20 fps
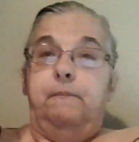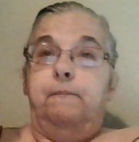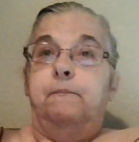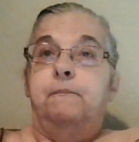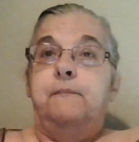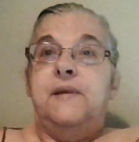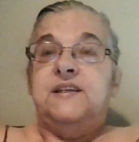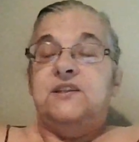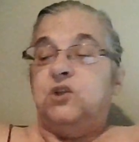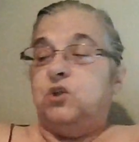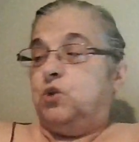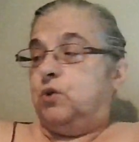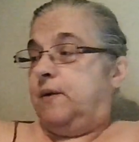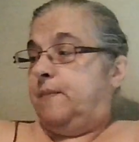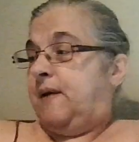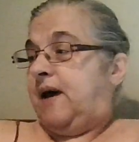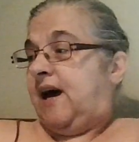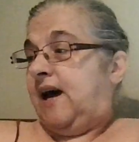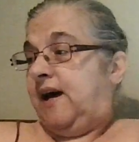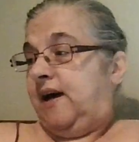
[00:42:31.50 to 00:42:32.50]
mystery
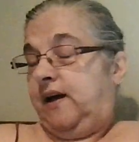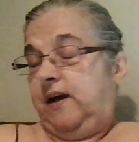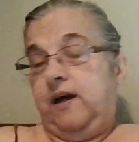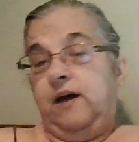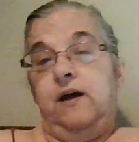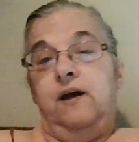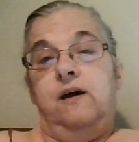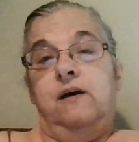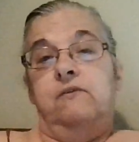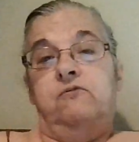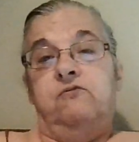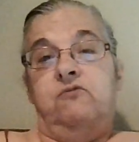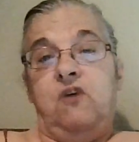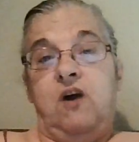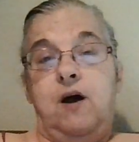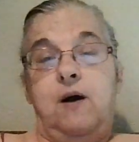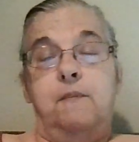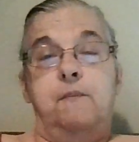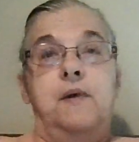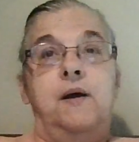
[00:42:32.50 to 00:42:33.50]
bag
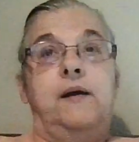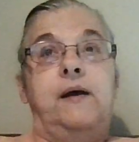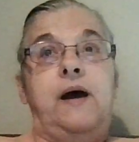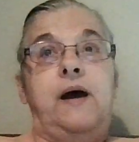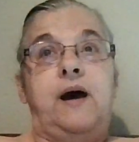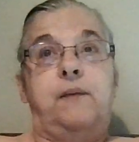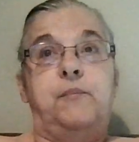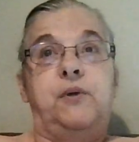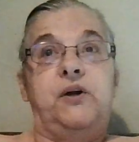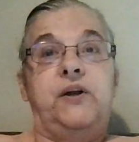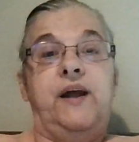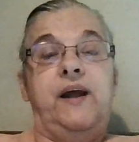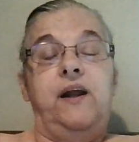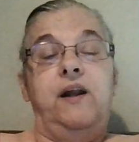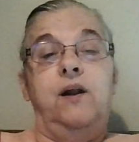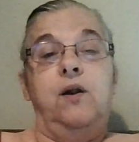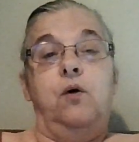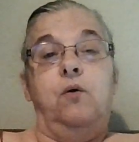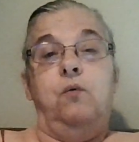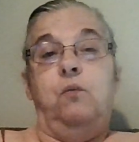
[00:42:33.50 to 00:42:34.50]
from
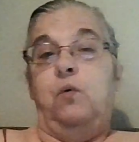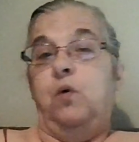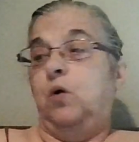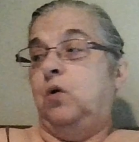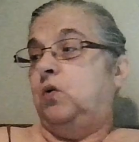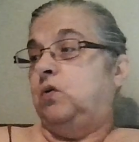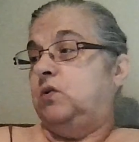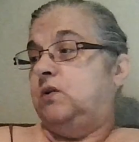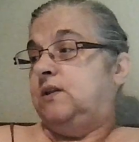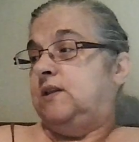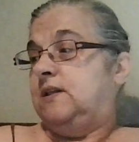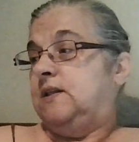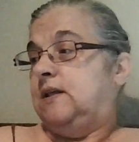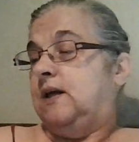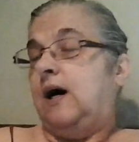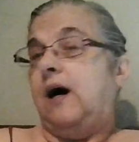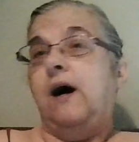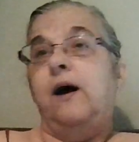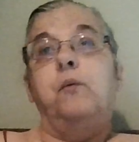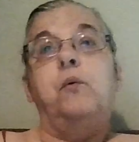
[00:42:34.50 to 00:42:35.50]
Aberdeen Wools.
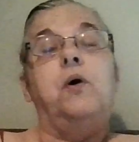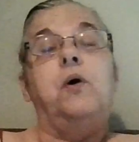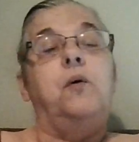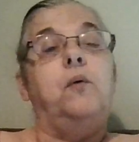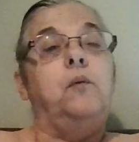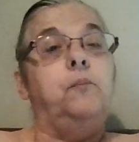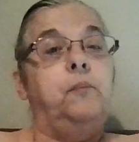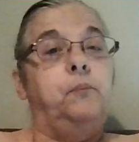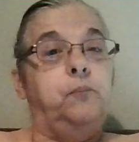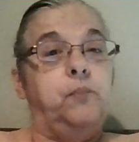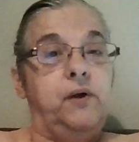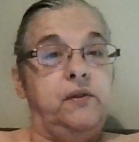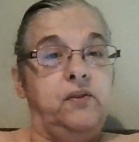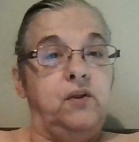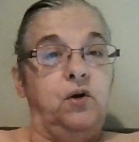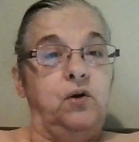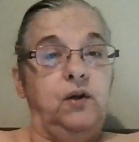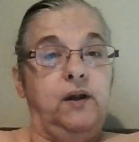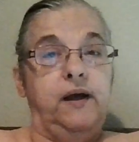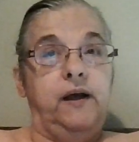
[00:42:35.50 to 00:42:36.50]
I will put
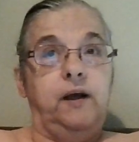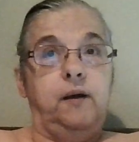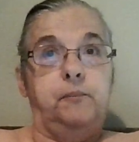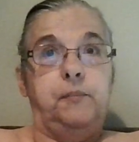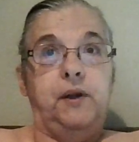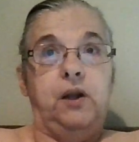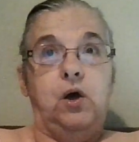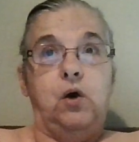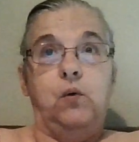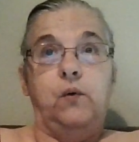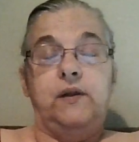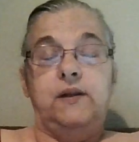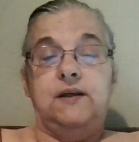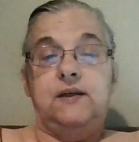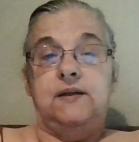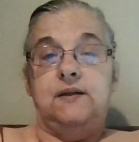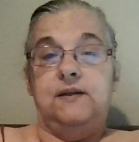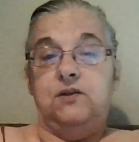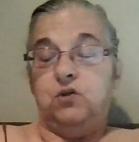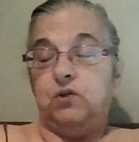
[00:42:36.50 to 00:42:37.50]
their link below in the
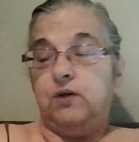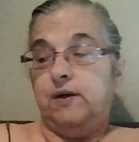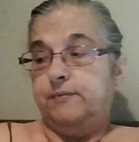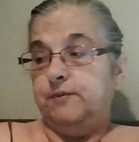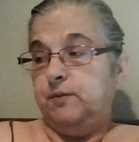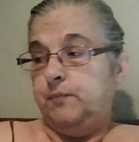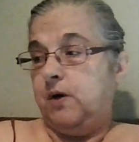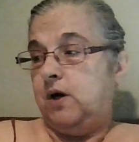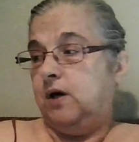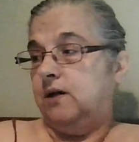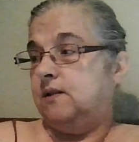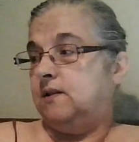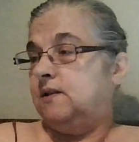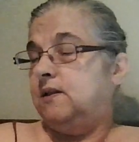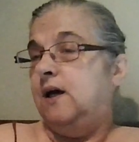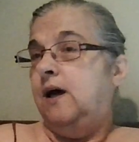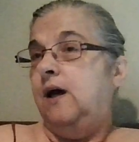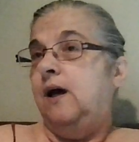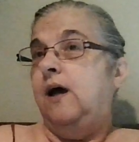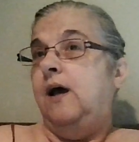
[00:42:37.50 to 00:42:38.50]
description box.
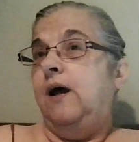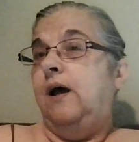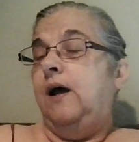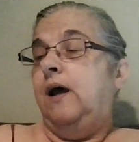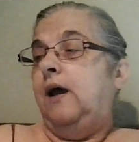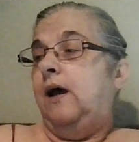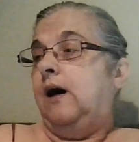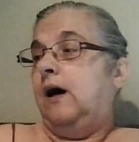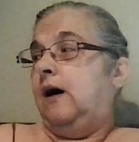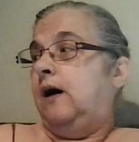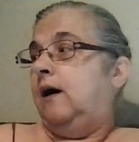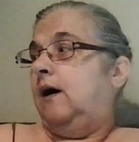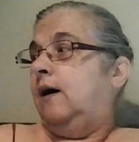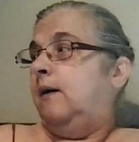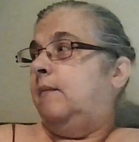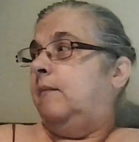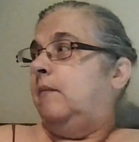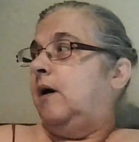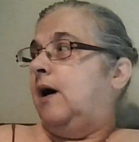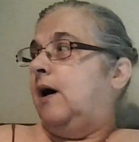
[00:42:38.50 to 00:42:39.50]

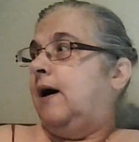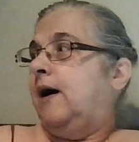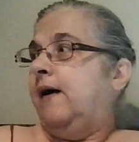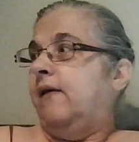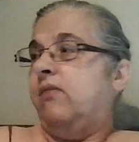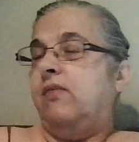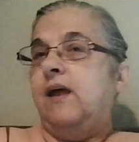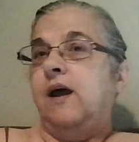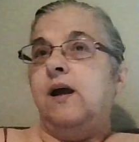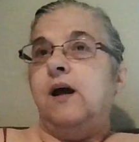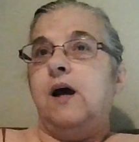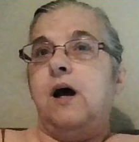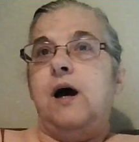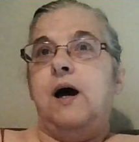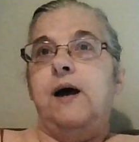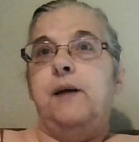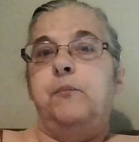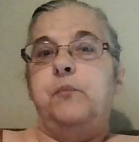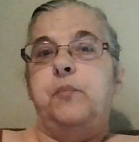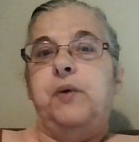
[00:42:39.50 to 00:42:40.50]
Um, I think
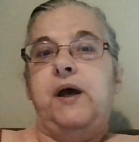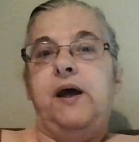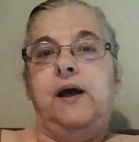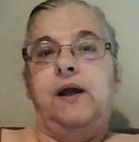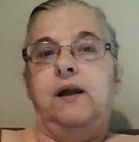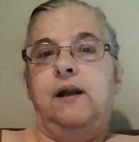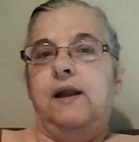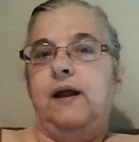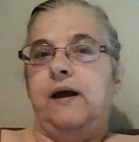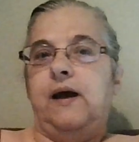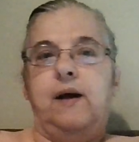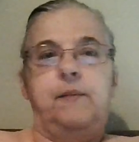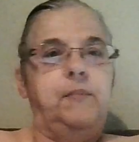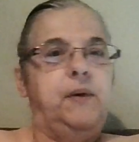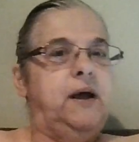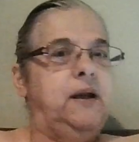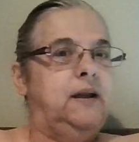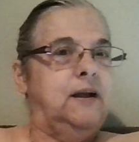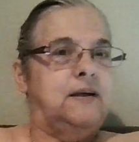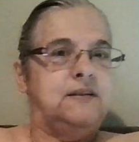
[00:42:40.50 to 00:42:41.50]
I paid, like I
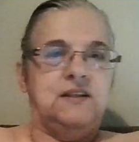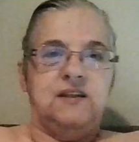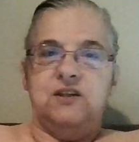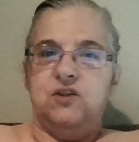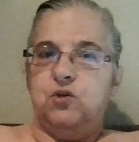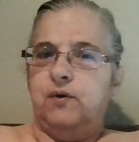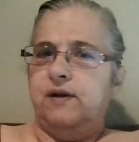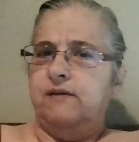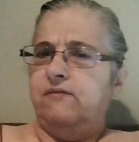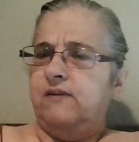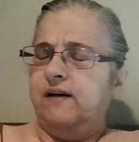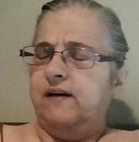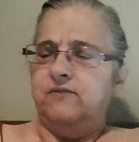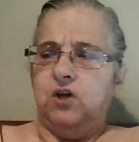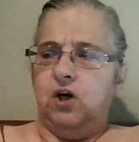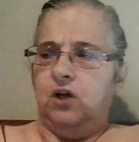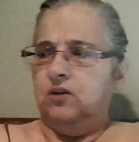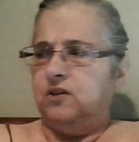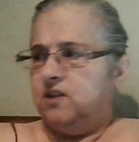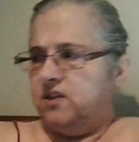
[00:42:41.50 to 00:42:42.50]
paid less than
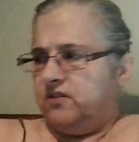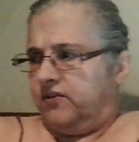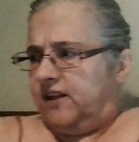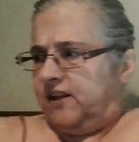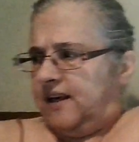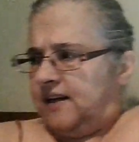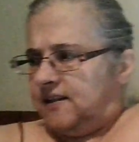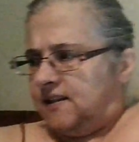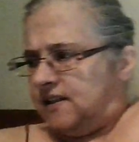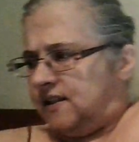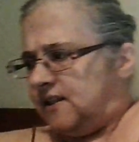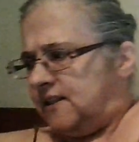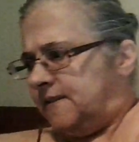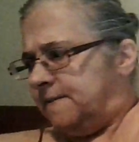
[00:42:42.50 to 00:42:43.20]
$25 for this.